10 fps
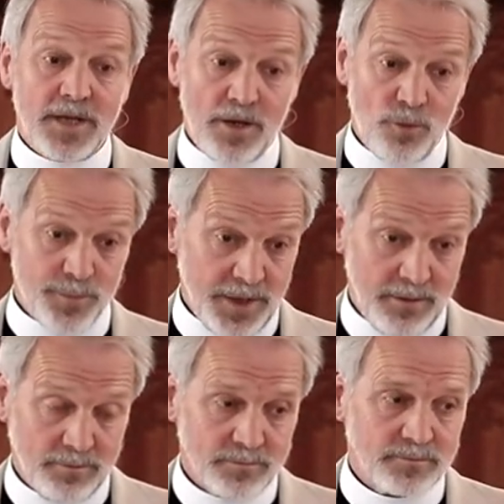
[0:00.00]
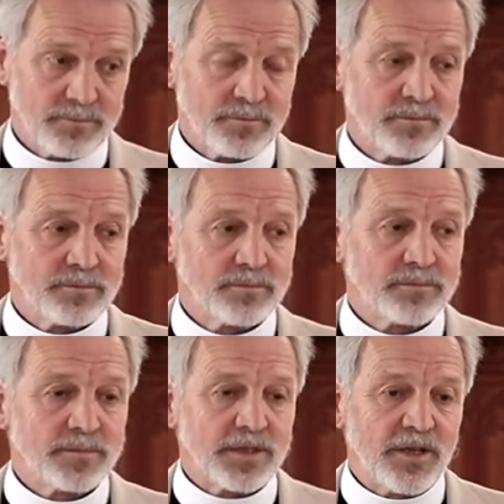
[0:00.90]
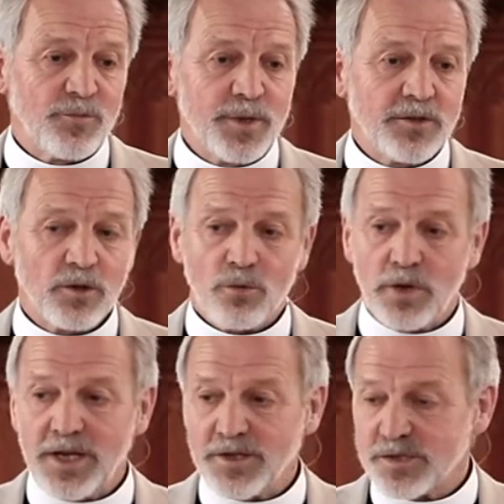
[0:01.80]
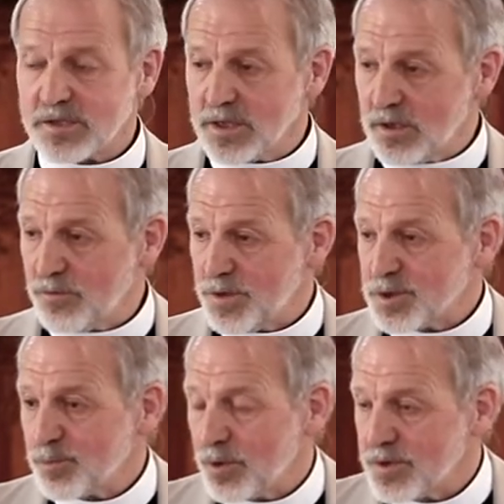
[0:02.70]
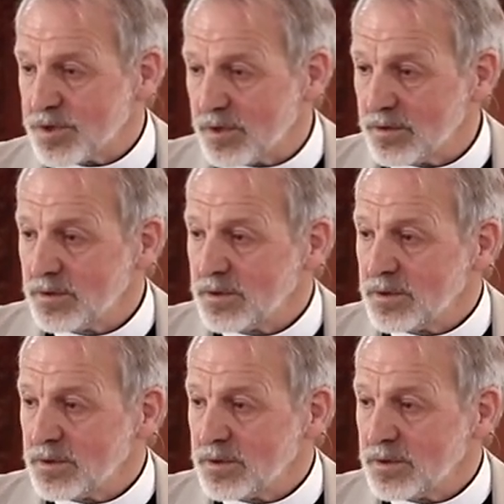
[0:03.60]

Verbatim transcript: help me, give me the grace to give this person,